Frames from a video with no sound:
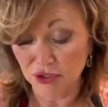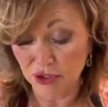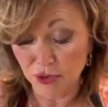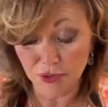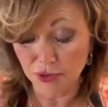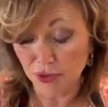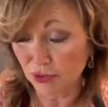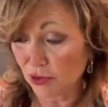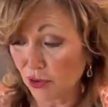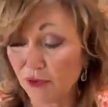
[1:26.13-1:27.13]

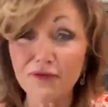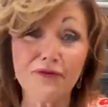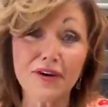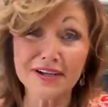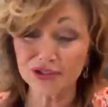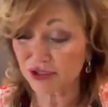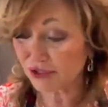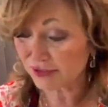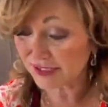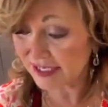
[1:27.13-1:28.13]
No. Freezer
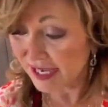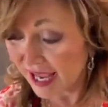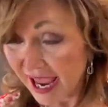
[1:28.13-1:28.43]
use.